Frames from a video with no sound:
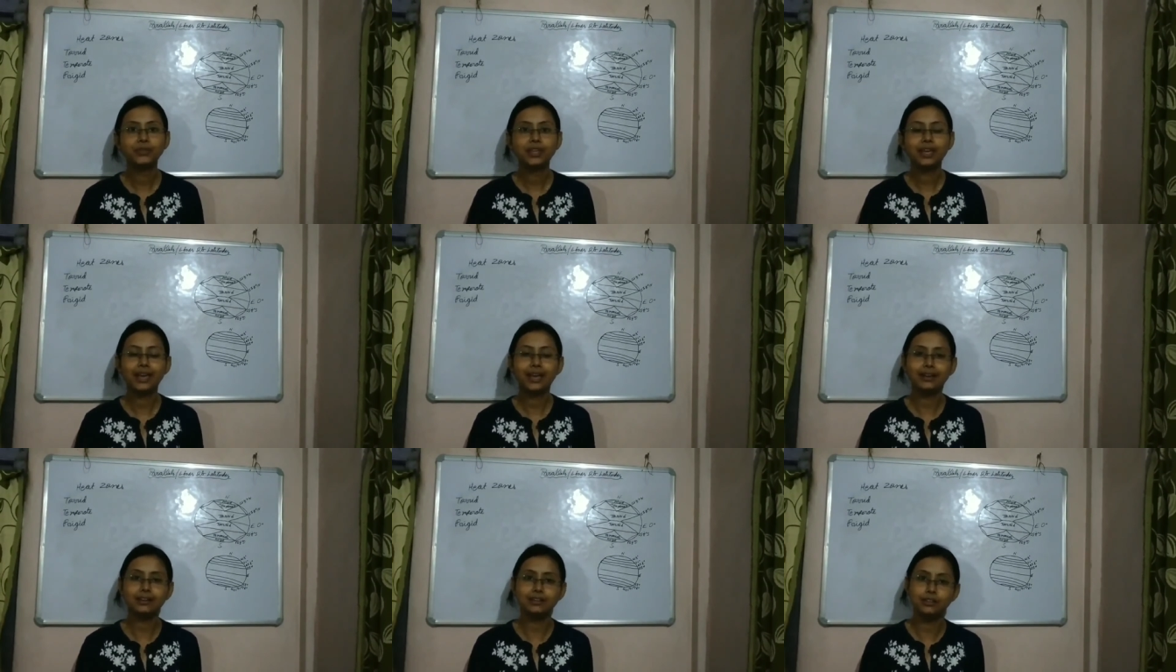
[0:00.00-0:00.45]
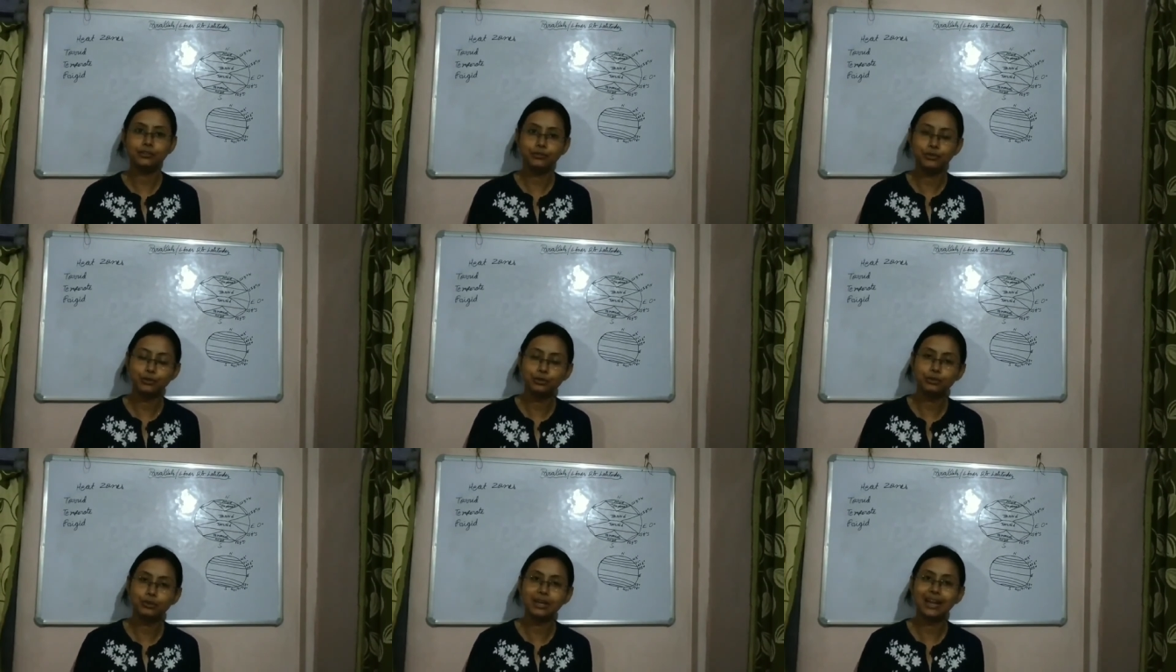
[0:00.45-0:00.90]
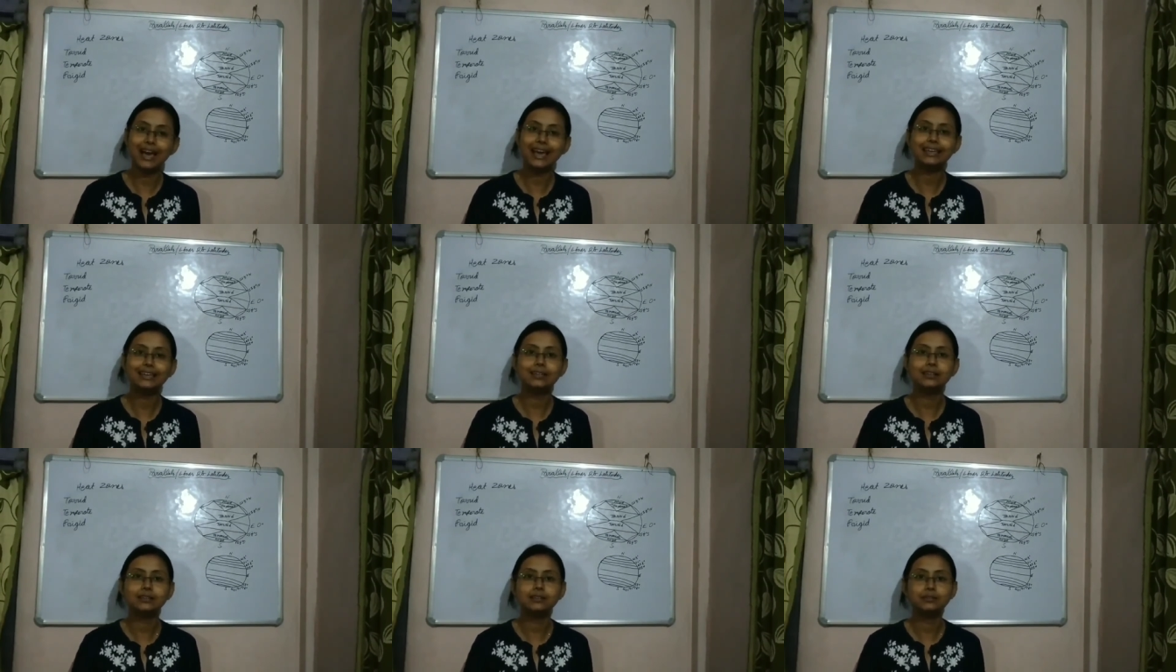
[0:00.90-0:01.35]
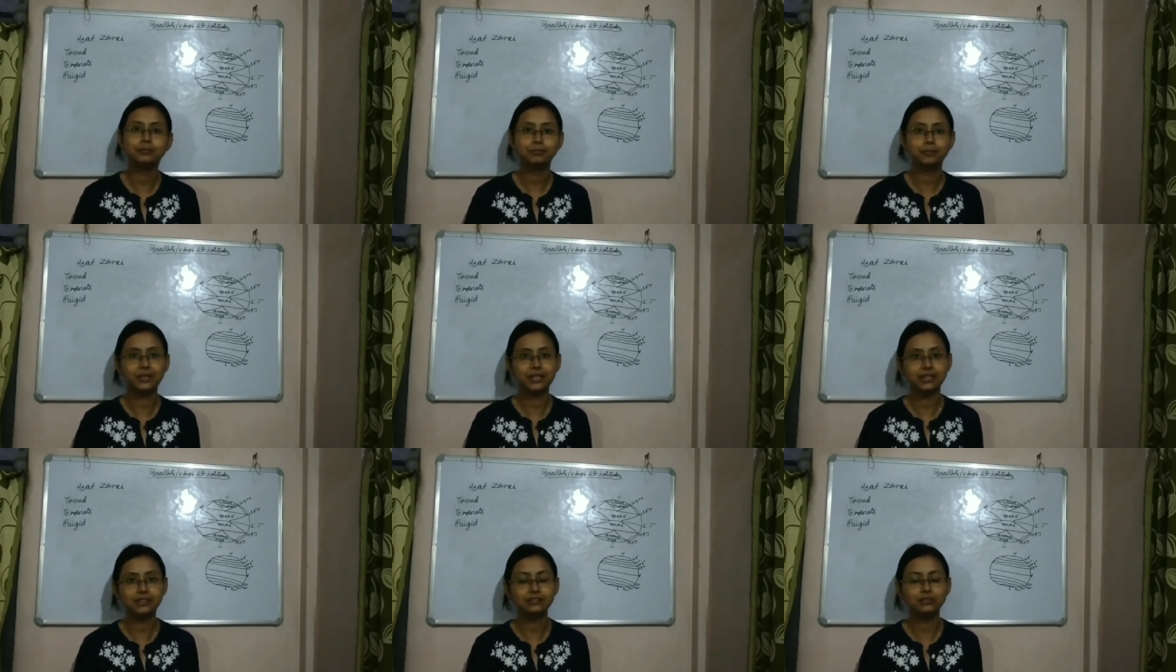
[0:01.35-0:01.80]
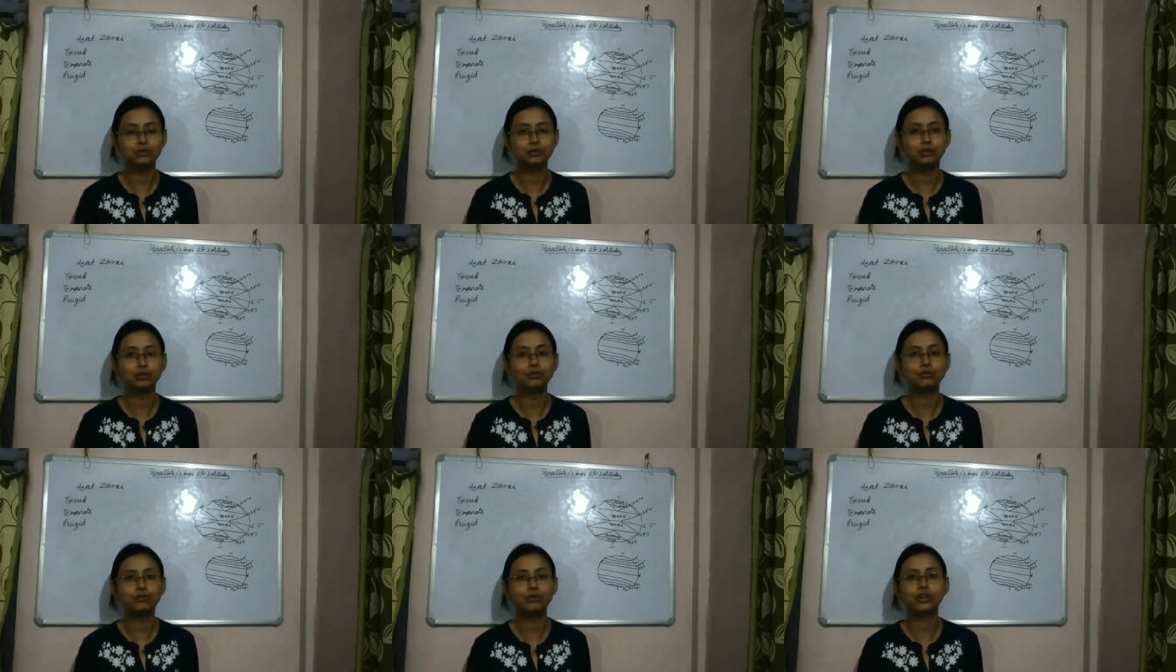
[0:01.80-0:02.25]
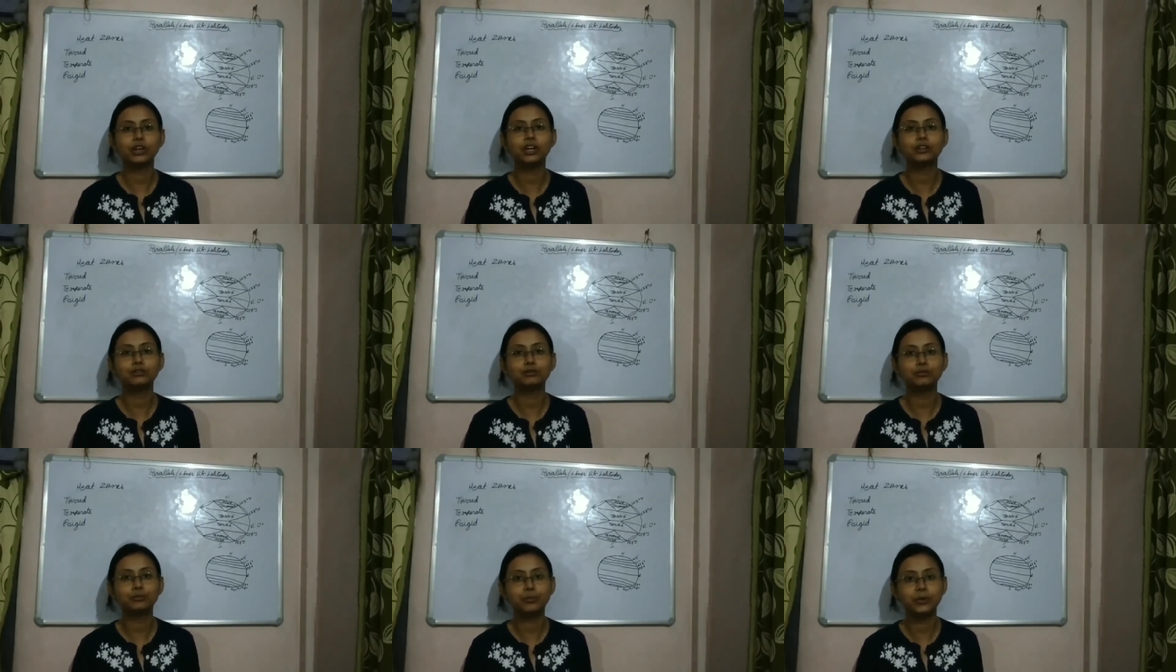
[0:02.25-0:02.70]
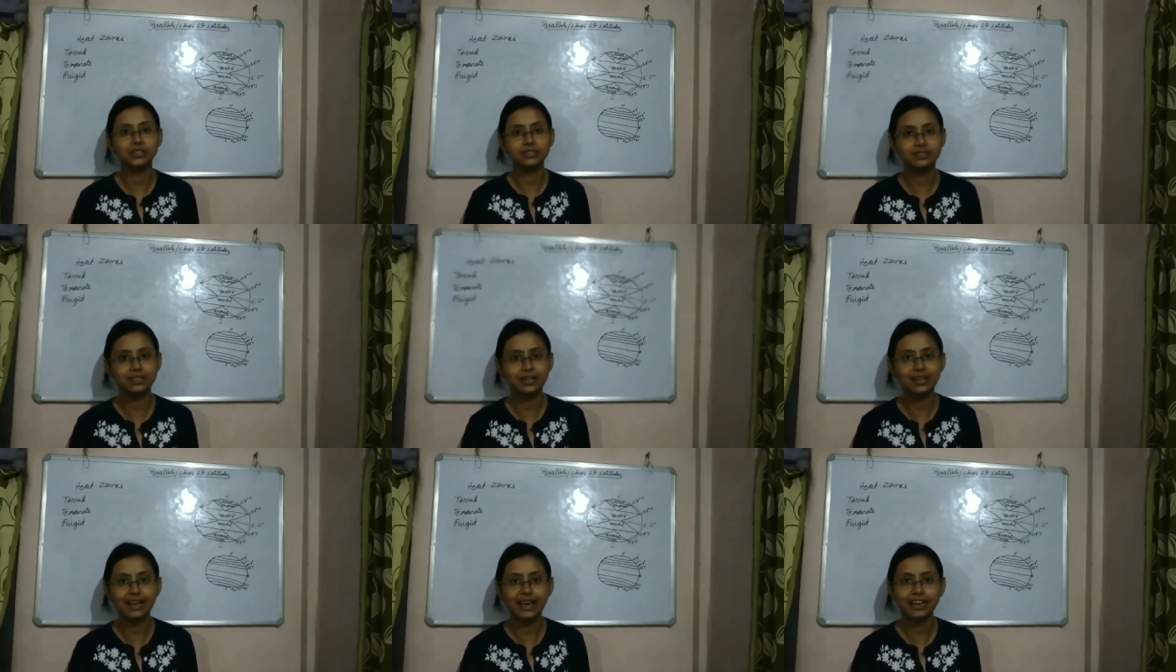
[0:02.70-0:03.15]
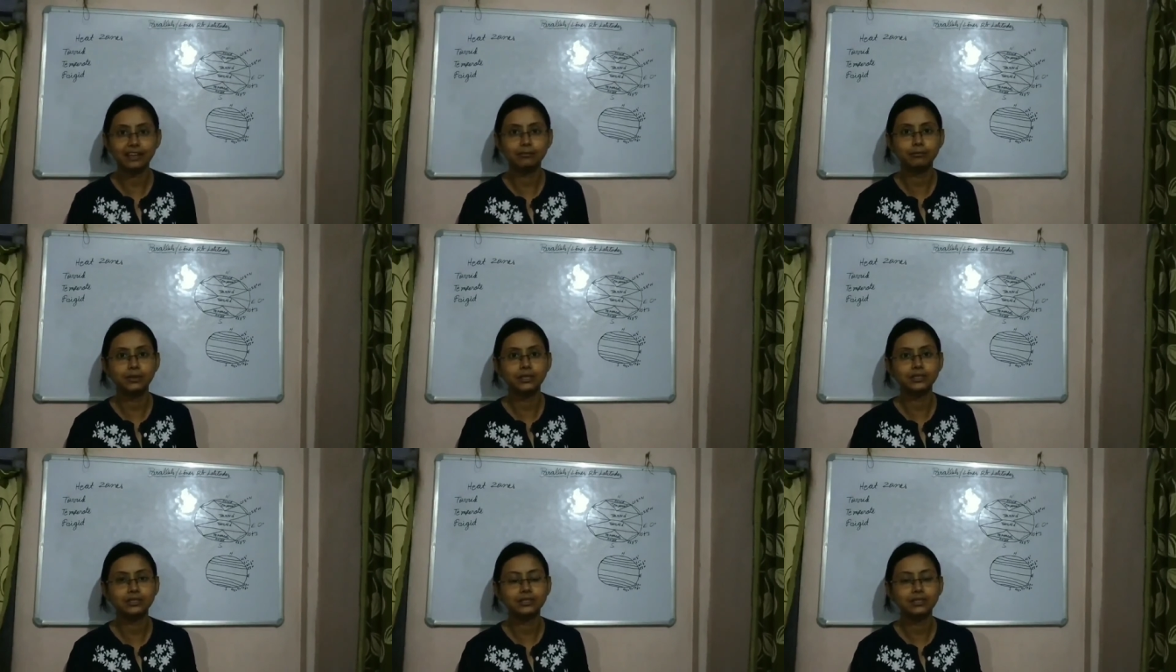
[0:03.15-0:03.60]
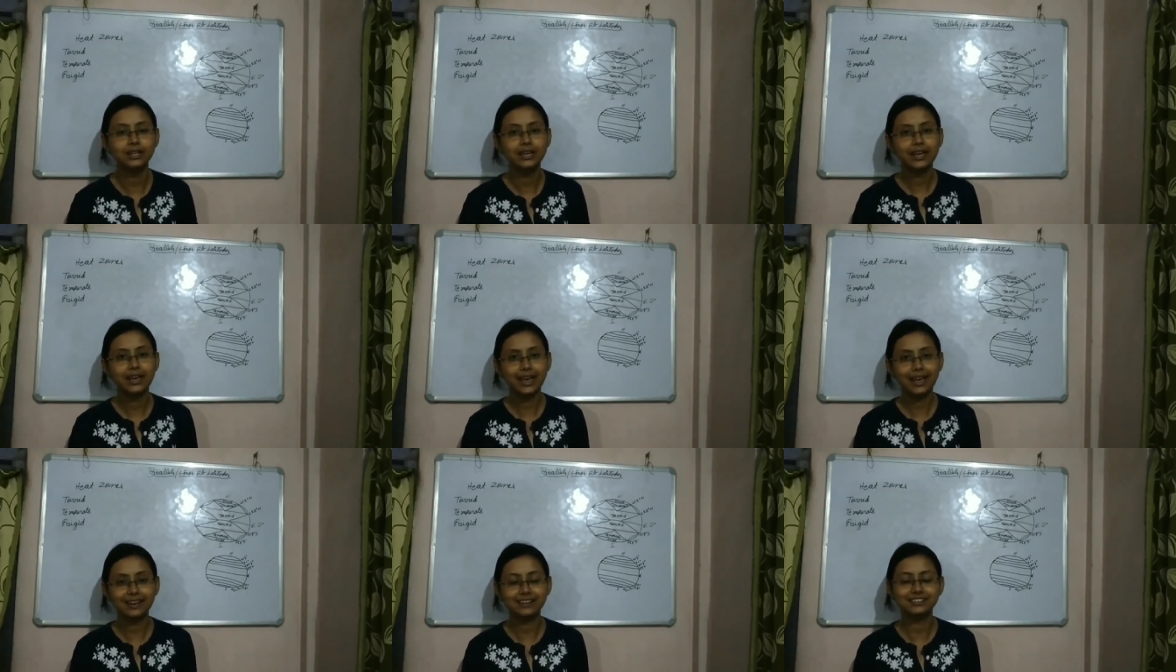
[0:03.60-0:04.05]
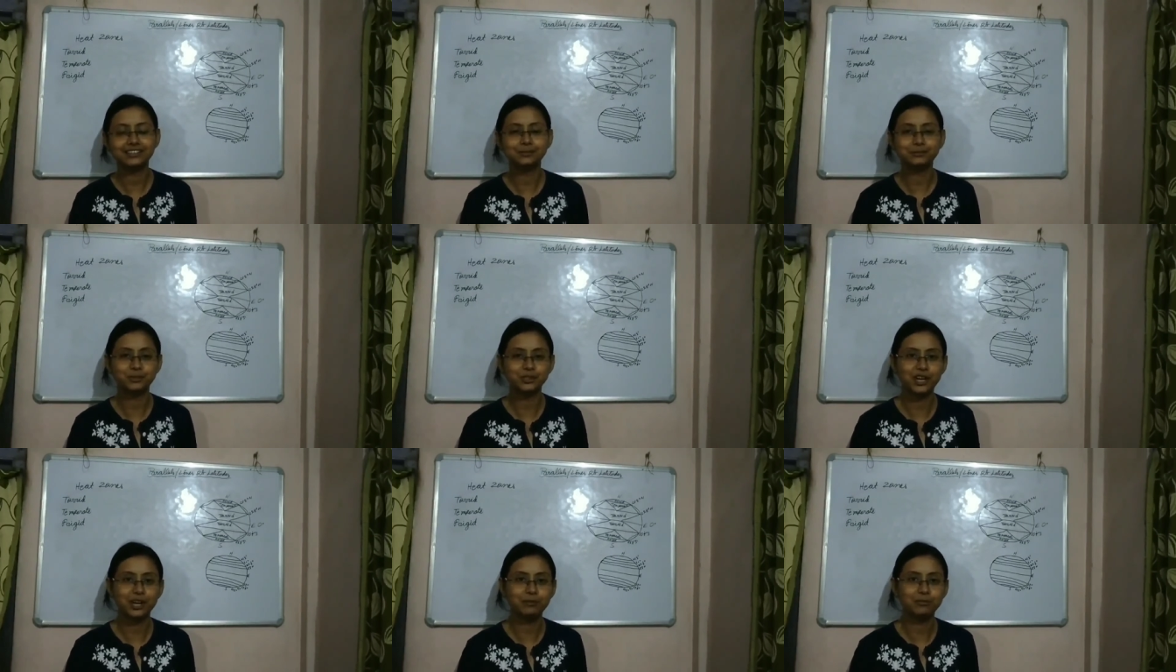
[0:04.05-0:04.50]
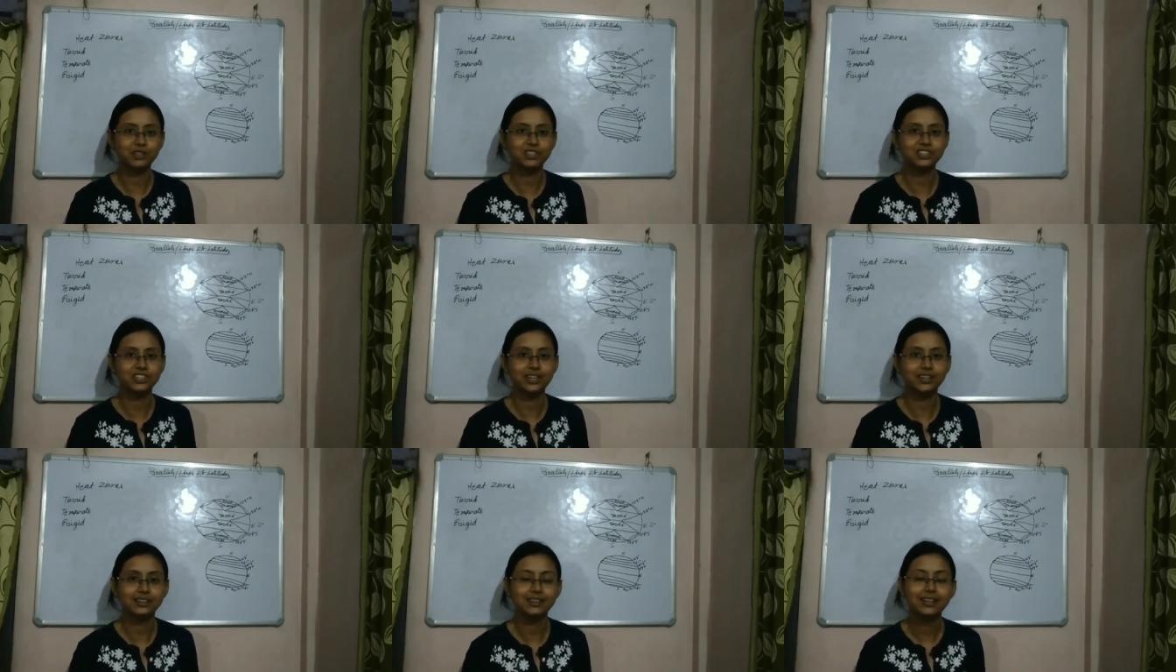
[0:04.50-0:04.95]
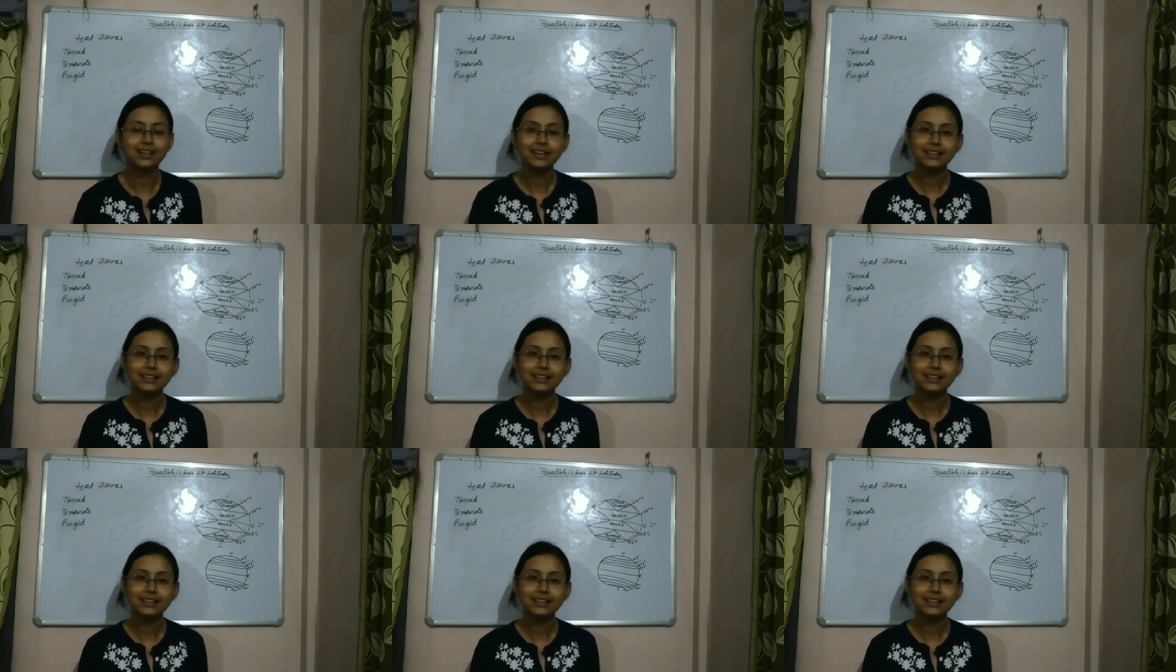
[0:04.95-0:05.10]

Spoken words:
And if you like it, please don't forget to press the like button and subscribe the channel.